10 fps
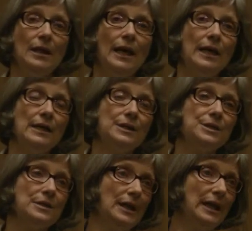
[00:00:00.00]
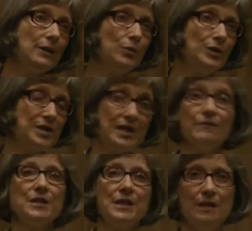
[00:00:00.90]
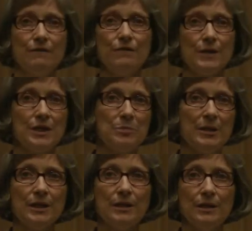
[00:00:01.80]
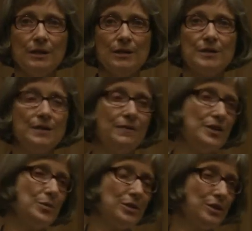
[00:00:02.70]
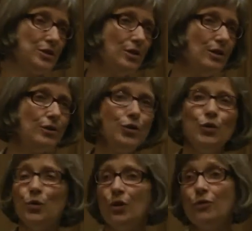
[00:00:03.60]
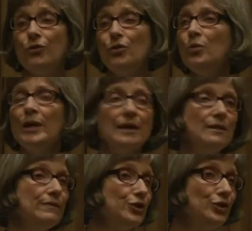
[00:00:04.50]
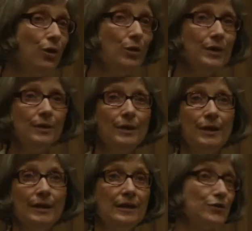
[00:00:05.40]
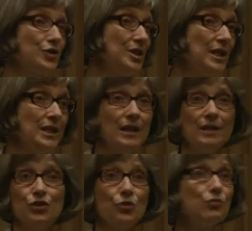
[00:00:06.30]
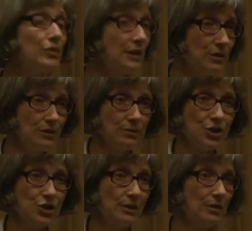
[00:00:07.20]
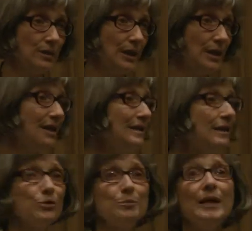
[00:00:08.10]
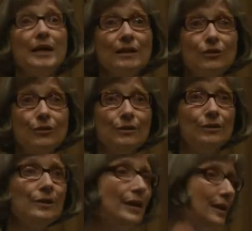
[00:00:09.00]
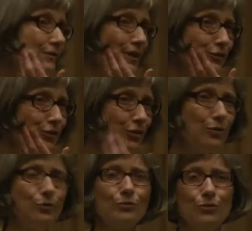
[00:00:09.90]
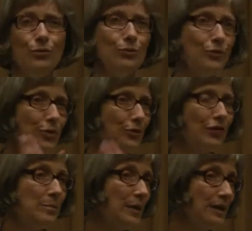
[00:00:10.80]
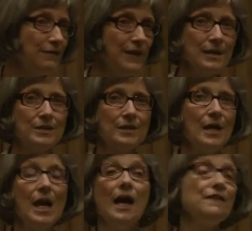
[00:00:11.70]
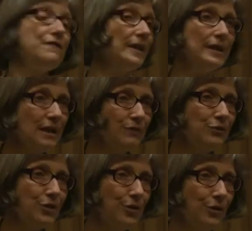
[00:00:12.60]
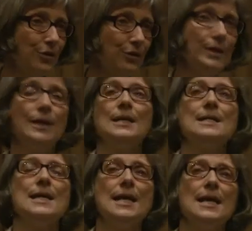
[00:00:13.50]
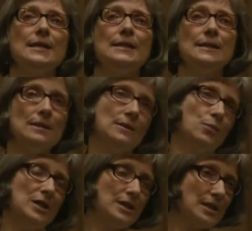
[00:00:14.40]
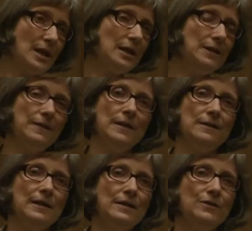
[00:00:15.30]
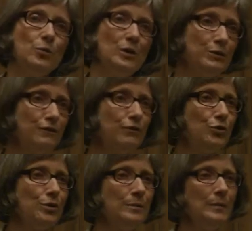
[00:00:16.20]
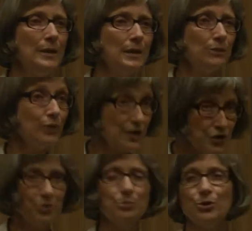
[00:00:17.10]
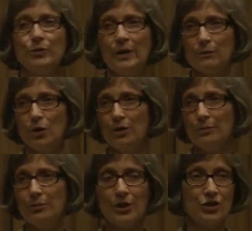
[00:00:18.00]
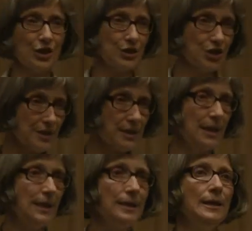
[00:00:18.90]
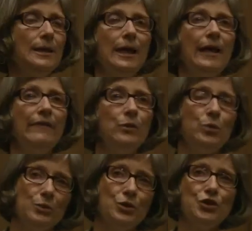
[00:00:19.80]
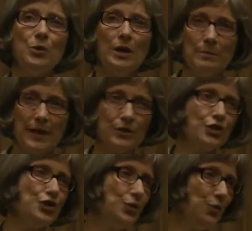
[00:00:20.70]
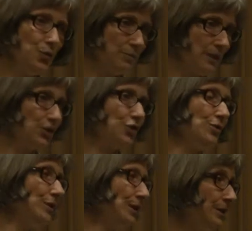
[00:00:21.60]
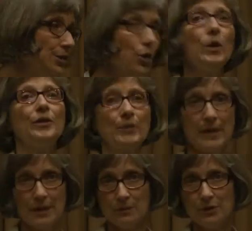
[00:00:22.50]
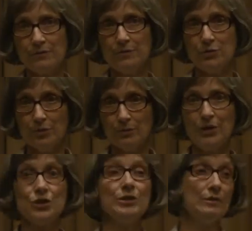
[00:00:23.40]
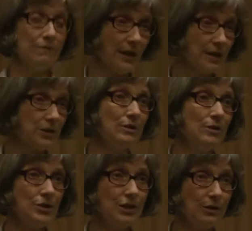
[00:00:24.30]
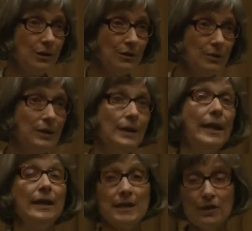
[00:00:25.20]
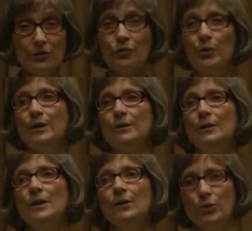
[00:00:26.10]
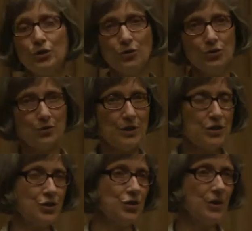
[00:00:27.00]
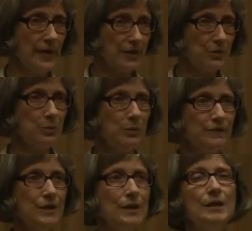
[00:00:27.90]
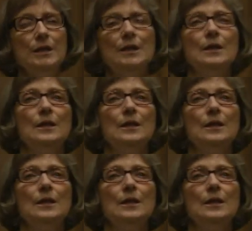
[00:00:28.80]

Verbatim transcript: And it was devastating for us because this was a dog who, although we had never known never seen. I don't really know what she looked like. I never patted her, felt her cold, cold nose on my face. I fell in love with her, and we decided then and there that we would form our rescue program called Project Jessie, and that we would do our best to make sure that no other animals from Durham Region, in fact in Ontario and elsewhere, would go to research, and that's what we've done